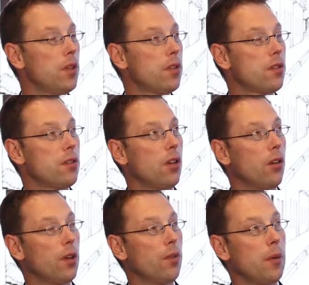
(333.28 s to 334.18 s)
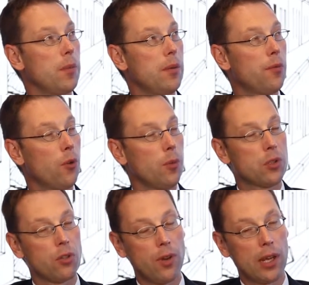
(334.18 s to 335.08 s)
Ms. Yo, if I'm
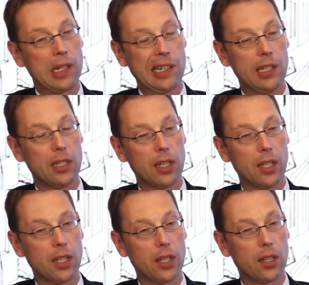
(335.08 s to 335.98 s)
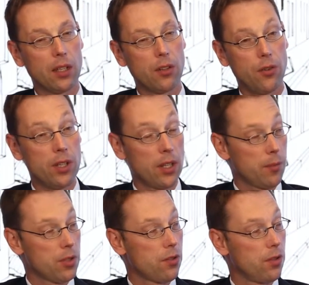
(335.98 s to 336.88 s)
informed correctly, green
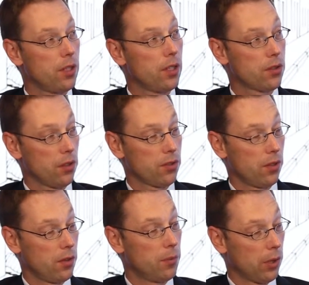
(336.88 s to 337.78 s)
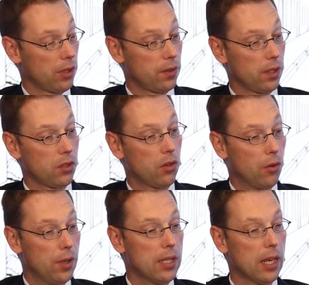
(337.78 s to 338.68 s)
chemistry is also imported in
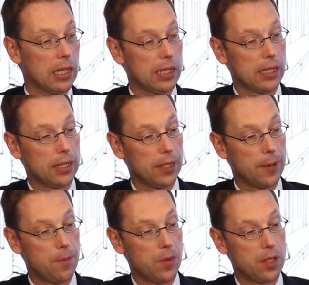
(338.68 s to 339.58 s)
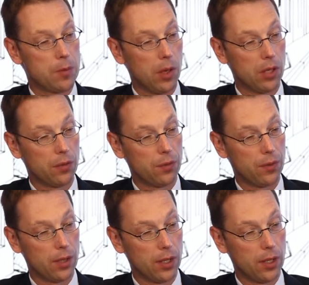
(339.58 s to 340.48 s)
Korea. It's part
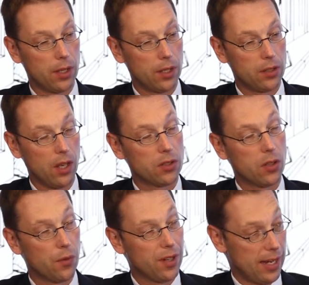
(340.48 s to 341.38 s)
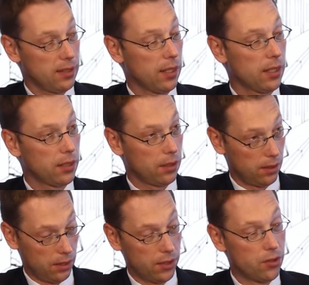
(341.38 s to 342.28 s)
of a task of KITEC,
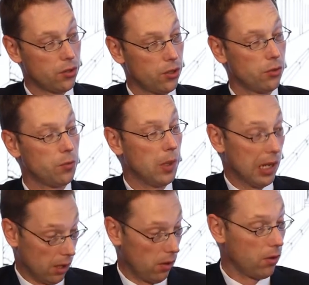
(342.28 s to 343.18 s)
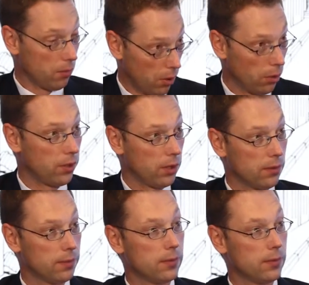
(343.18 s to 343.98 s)
an institute below MOTI.